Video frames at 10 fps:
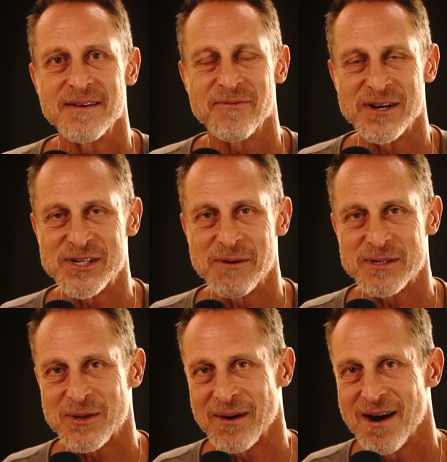differentiate
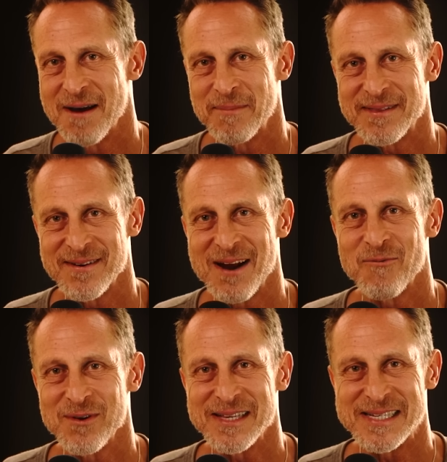what's going on, but they're
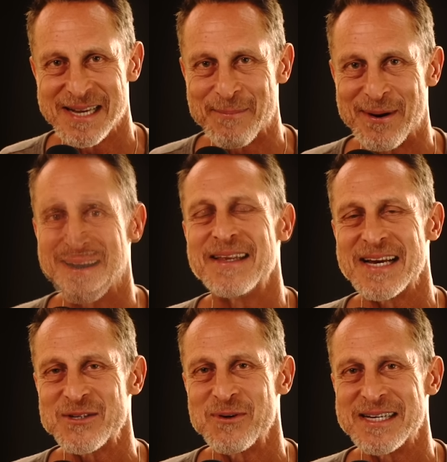not really separate. The
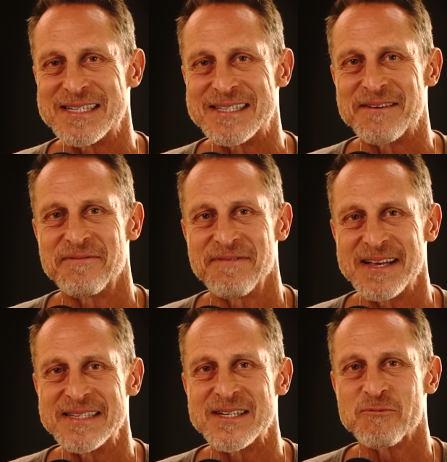next one is
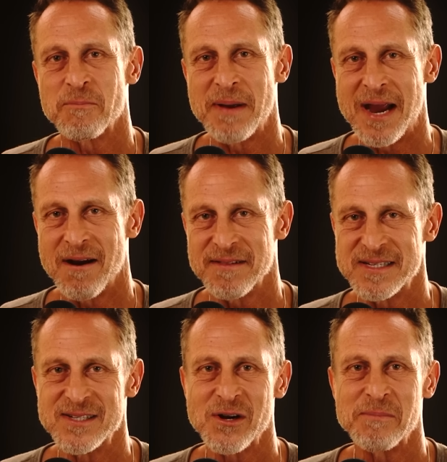defense and repair.
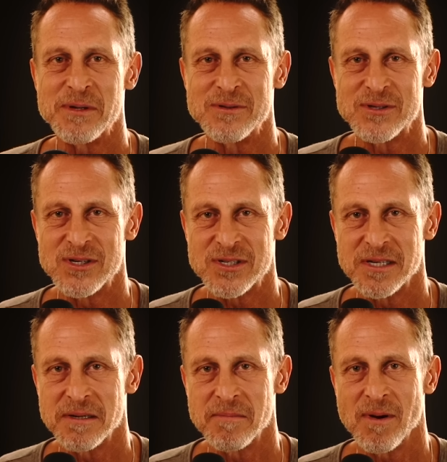This is our immune
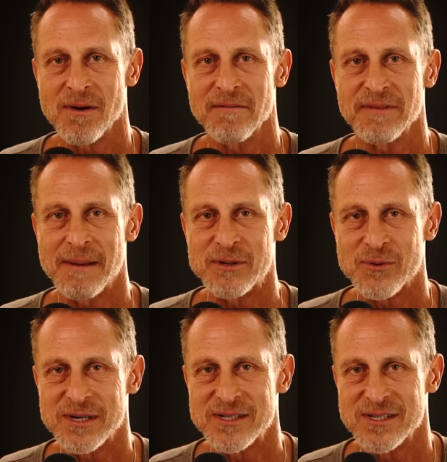system, our
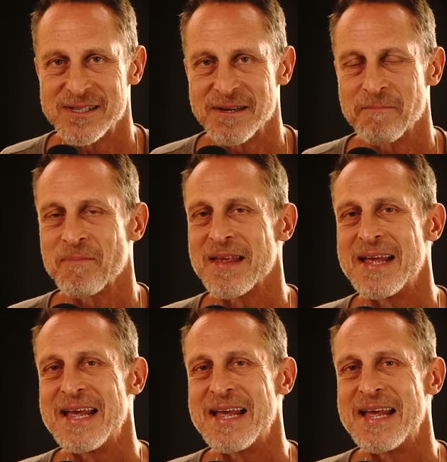inflammatory system.